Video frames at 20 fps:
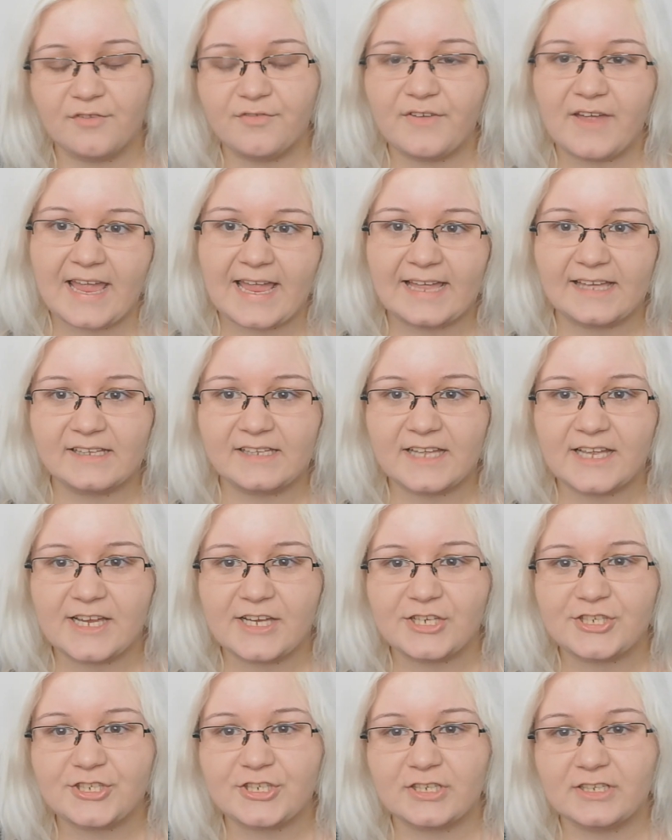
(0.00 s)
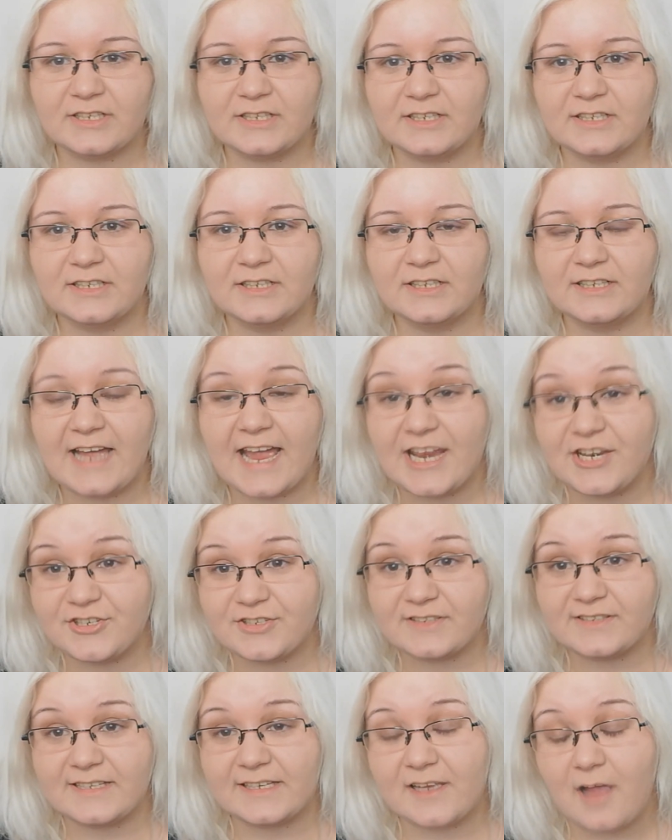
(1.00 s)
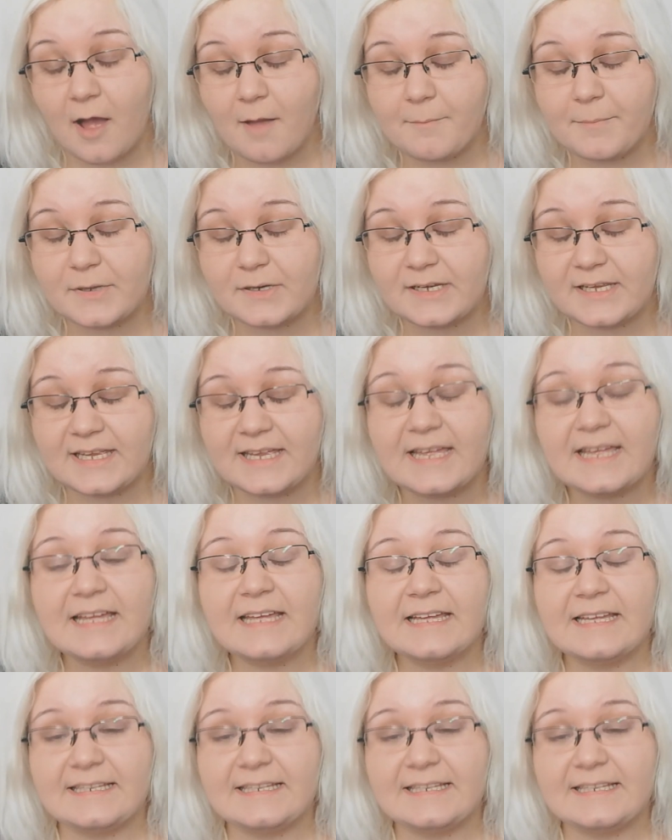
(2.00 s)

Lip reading: of English agency company.